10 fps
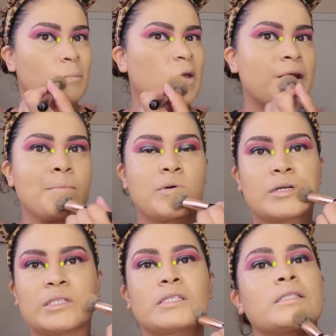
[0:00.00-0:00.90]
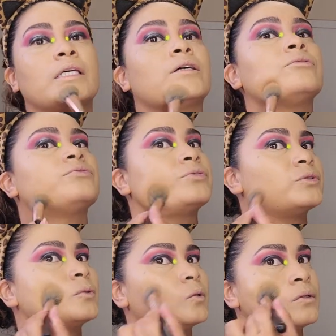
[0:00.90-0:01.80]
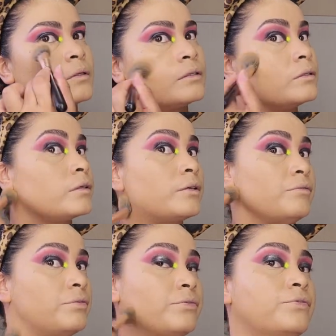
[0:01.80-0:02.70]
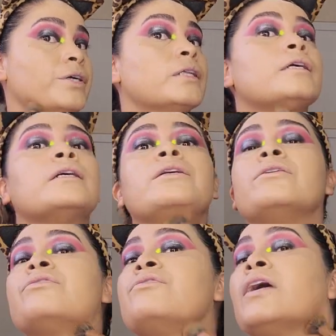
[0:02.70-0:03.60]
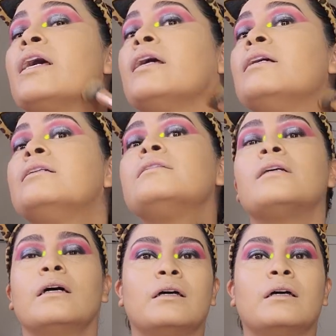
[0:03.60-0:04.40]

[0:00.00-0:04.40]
They're more stiff. You can feel it in your face.